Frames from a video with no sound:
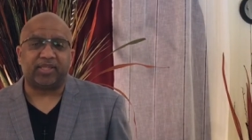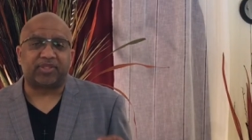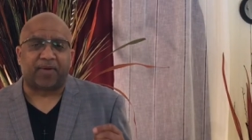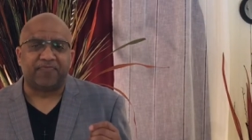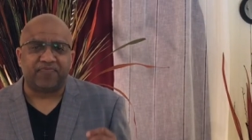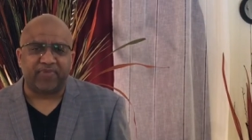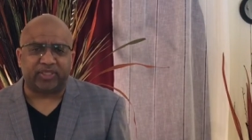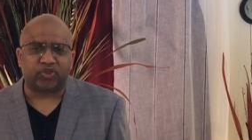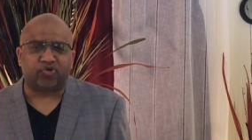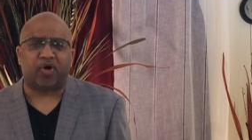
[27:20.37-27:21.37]
the
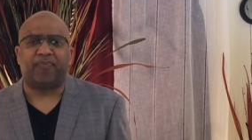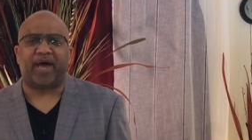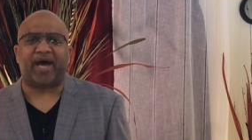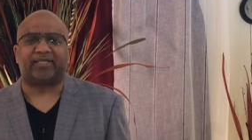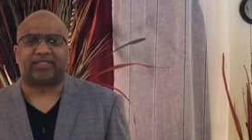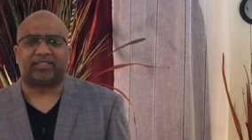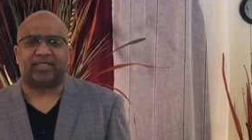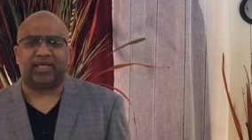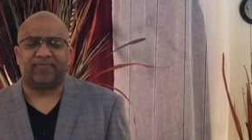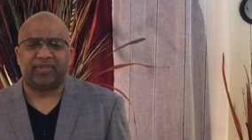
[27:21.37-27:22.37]
mental
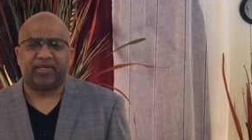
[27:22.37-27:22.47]
capacity,